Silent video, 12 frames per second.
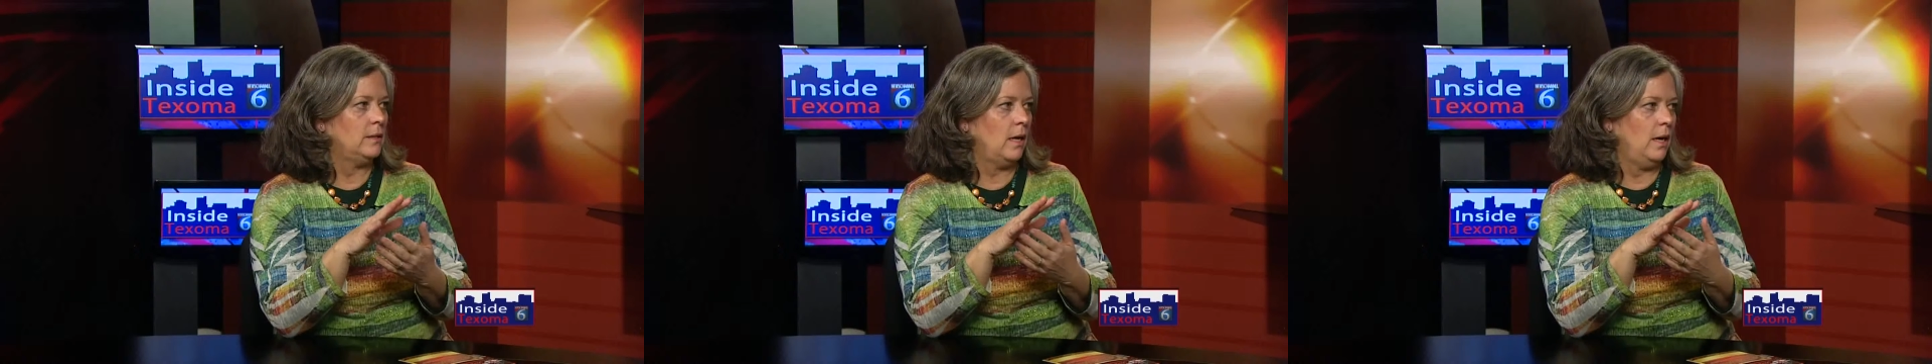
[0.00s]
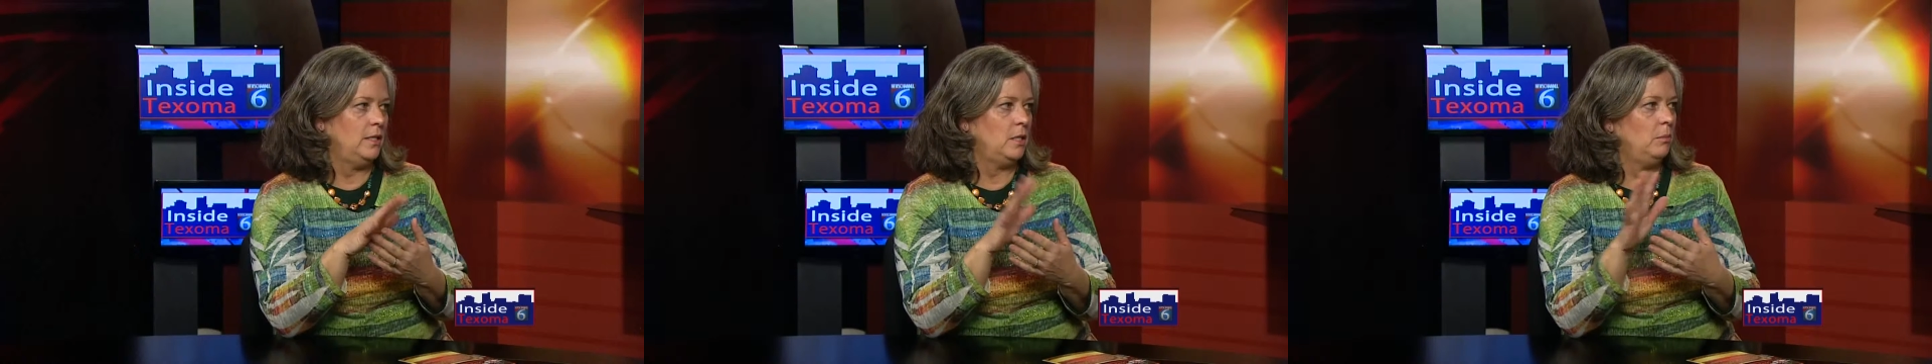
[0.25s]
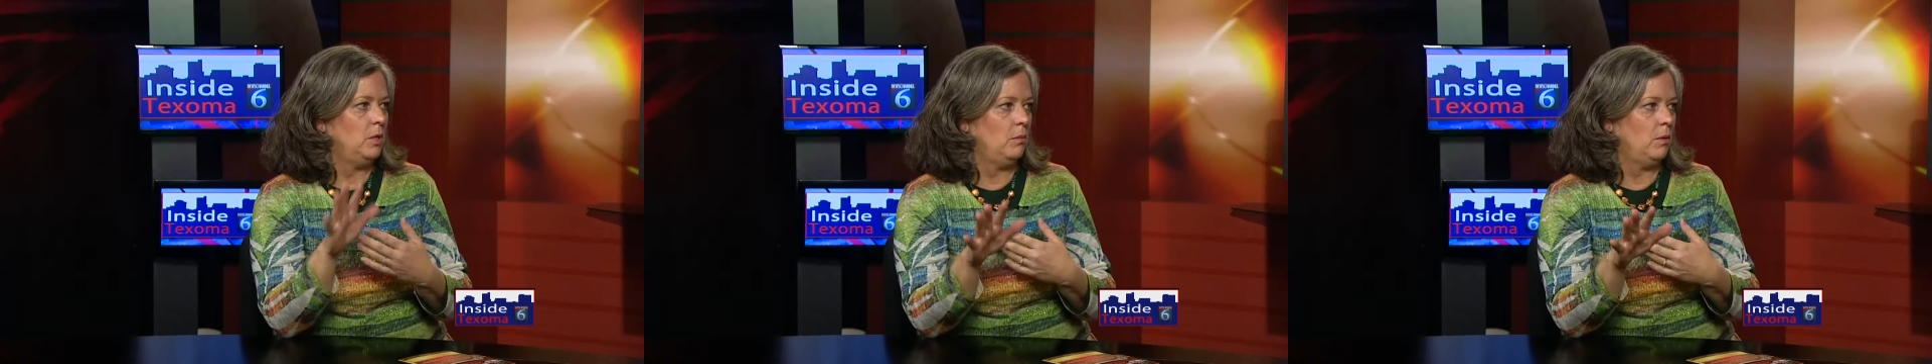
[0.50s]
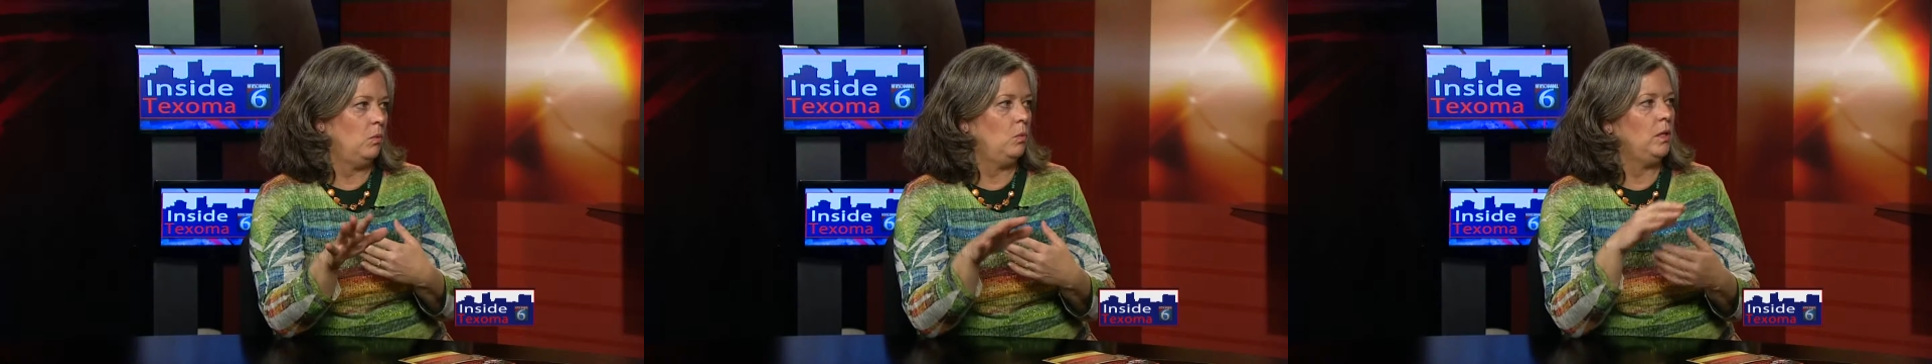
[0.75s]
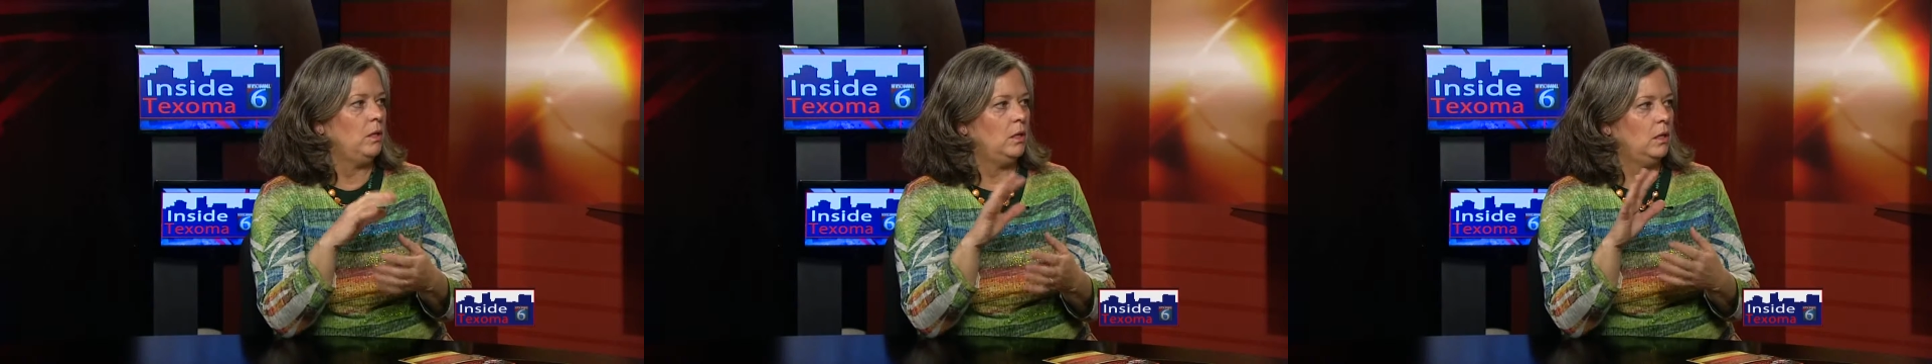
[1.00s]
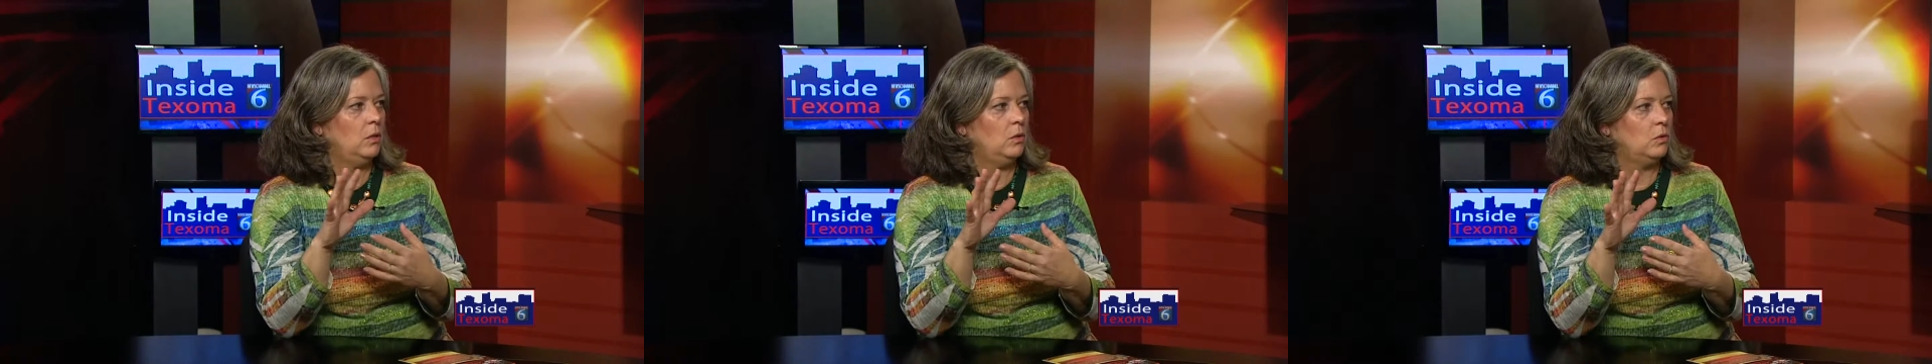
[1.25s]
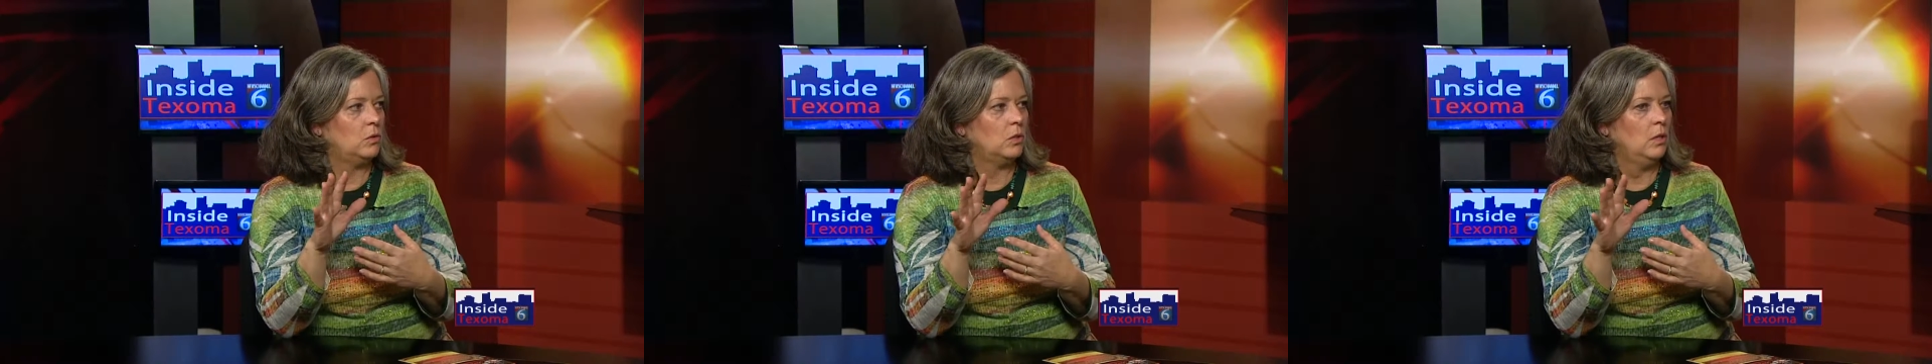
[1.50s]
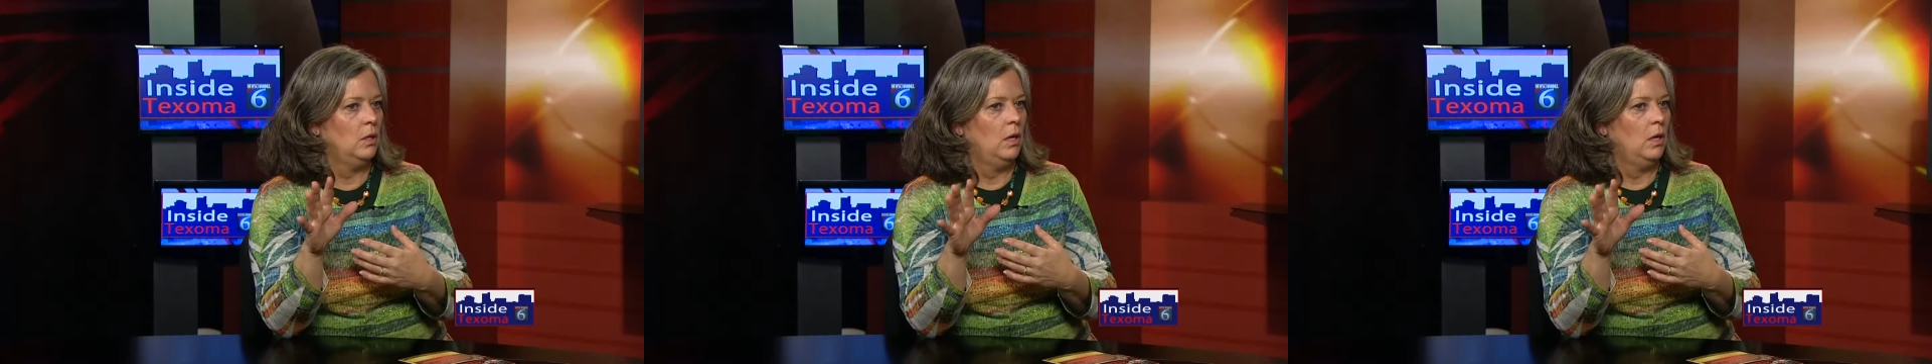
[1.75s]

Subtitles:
signs and put them on windows,